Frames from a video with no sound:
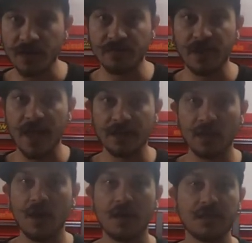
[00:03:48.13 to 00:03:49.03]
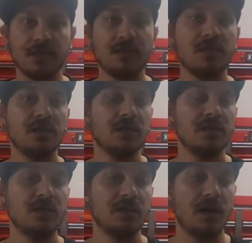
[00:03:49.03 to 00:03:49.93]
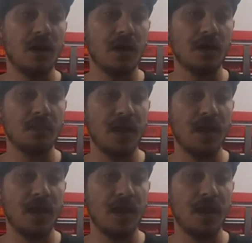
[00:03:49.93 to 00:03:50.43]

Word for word: flag laws. Um,